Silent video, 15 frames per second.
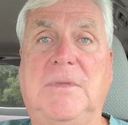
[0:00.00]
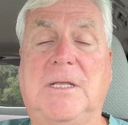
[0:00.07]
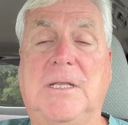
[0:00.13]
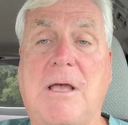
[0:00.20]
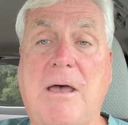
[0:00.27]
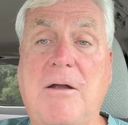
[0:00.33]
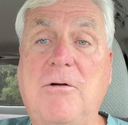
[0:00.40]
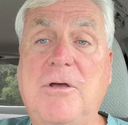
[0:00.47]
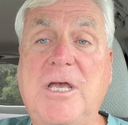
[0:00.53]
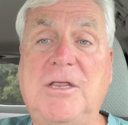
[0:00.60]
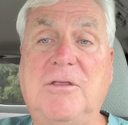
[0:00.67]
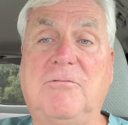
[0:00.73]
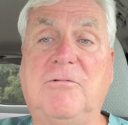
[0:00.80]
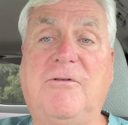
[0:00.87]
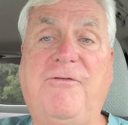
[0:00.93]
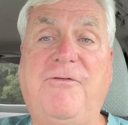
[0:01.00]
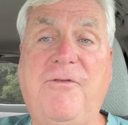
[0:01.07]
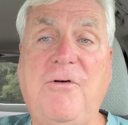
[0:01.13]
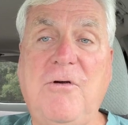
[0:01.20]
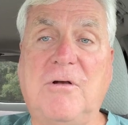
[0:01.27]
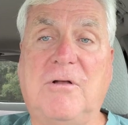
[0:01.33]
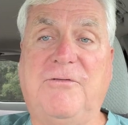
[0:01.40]
Now, I don't get the
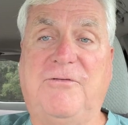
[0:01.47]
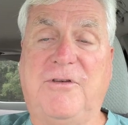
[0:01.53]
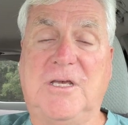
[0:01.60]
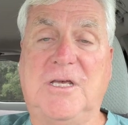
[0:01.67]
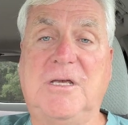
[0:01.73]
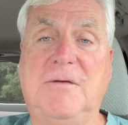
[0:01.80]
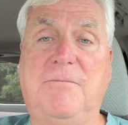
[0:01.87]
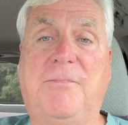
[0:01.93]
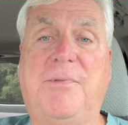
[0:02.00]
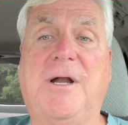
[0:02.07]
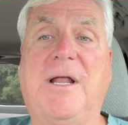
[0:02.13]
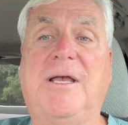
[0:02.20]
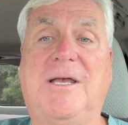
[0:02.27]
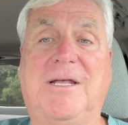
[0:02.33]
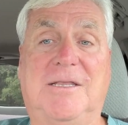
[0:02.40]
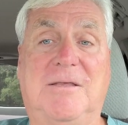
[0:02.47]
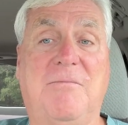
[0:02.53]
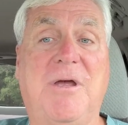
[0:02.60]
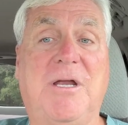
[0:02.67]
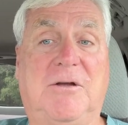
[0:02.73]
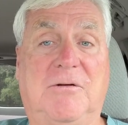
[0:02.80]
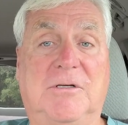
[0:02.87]
referral fee, but I get the
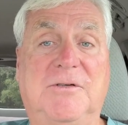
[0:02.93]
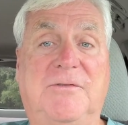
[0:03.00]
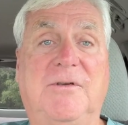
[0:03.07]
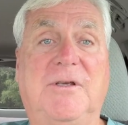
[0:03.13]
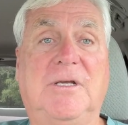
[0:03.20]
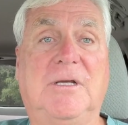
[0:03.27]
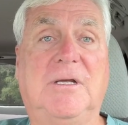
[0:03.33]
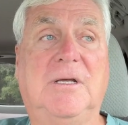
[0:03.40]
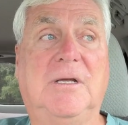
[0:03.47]
matrix fee.